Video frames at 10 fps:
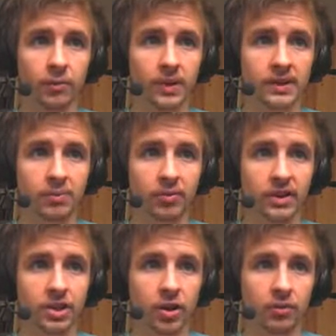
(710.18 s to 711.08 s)
this
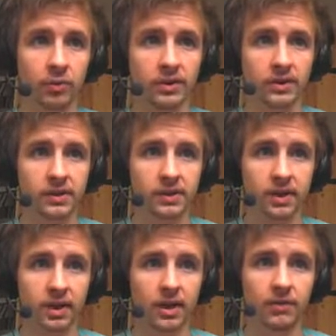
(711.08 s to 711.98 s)
bridge onwards
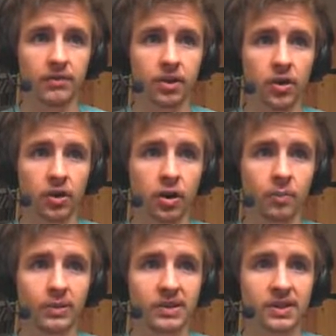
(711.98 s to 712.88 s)
if you've got
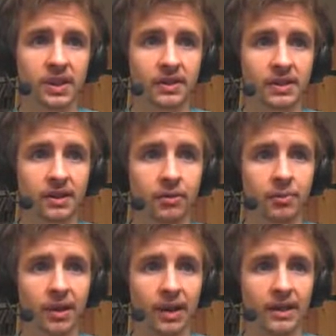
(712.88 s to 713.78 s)
competent artillery
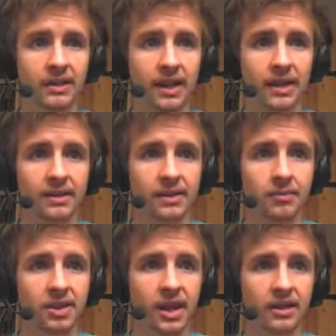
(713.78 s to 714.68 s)
players and
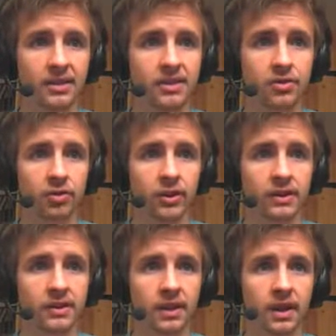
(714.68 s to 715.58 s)
some tank
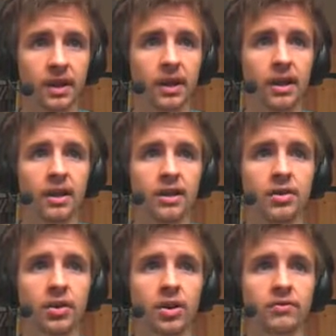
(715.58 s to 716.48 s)
destroyers.
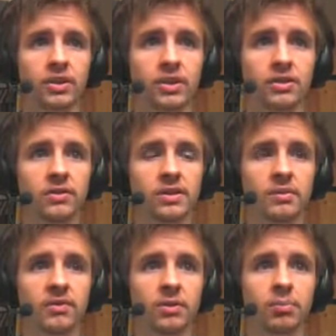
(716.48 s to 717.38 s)
You can often use some
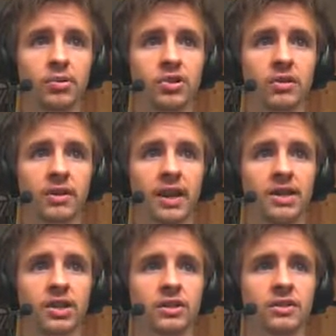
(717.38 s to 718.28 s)
of the bush
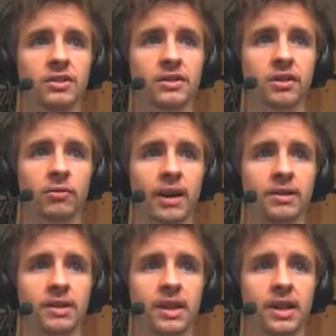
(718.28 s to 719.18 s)
locations
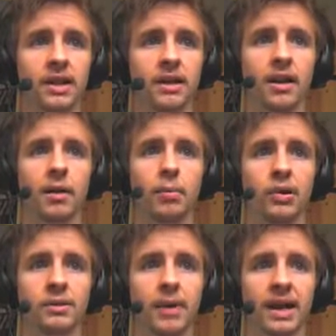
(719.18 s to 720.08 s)
around here,
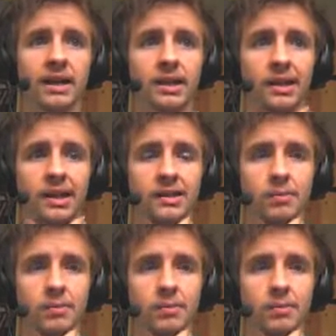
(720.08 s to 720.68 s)
pulling back at the last